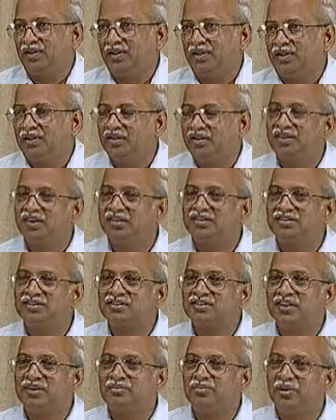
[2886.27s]
It does not
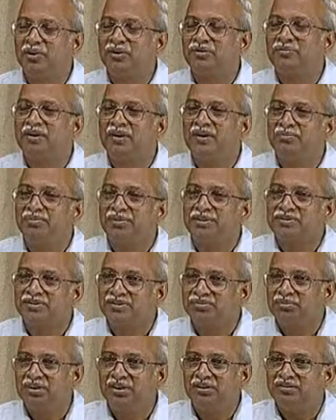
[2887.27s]
say 0.5%
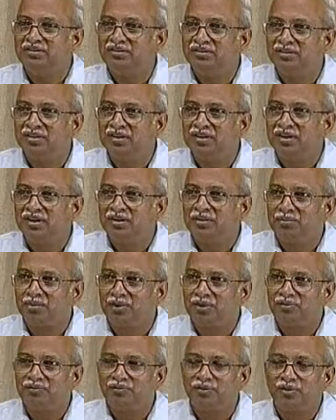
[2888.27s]
means
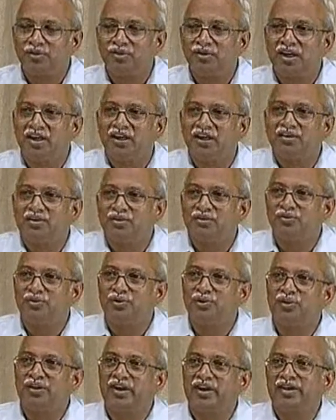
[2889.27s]
0.49 or
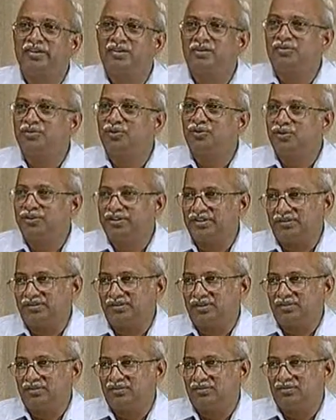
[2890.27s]
48 or 47.
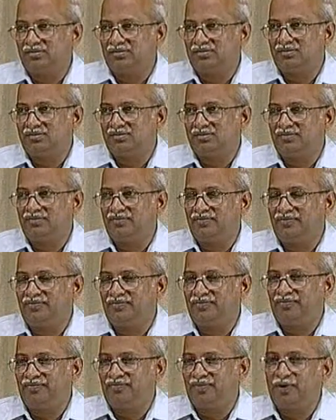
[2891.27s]

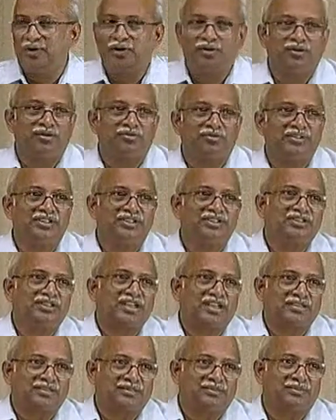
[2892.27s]
All of this is
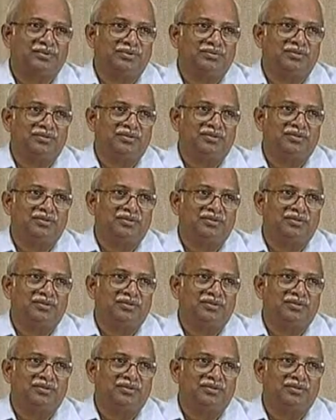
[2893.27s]
acceptable.